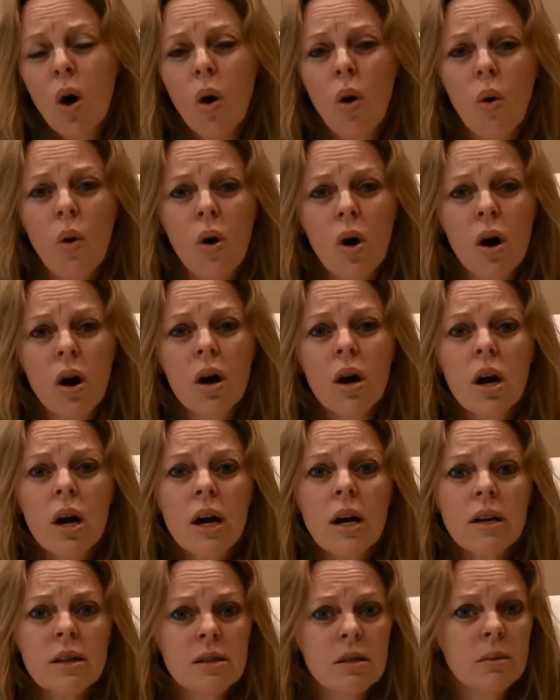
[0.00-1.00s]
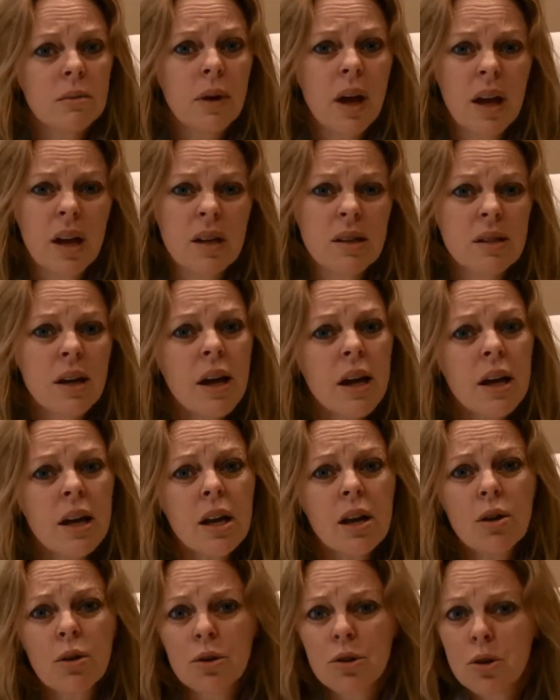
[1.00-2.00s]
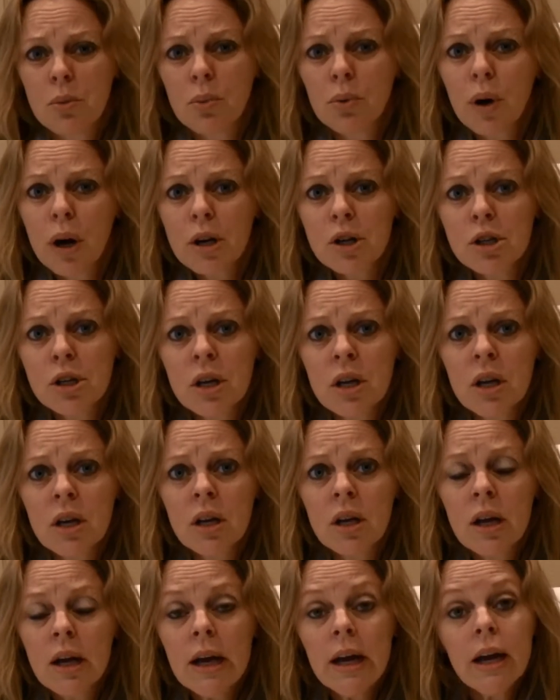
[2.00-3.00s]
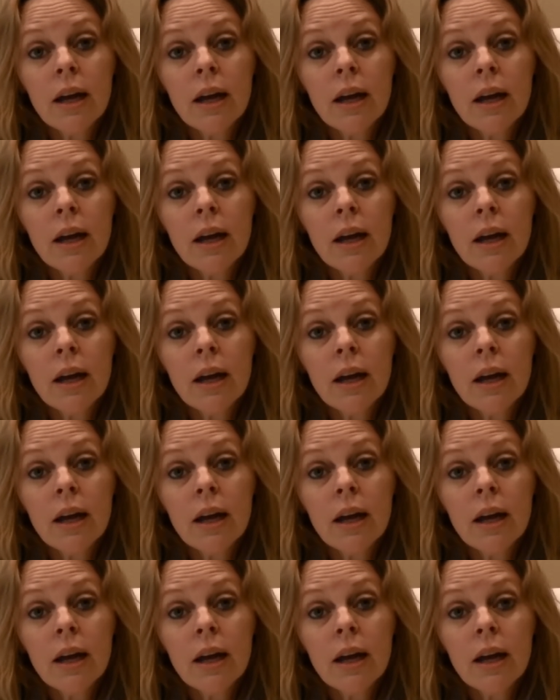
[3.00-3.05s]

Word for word: or some anxiety or depression,